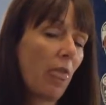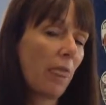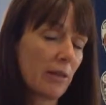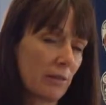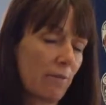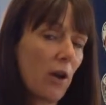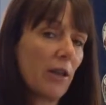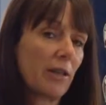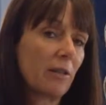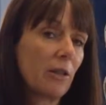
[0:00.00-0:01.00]
that's
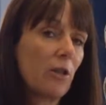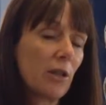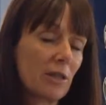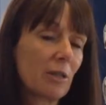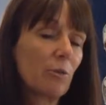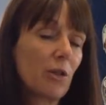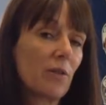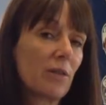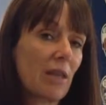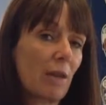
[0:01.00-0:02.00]
fine. You can still do
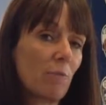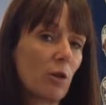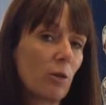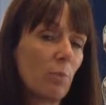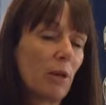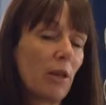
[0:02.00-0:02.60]
the same job.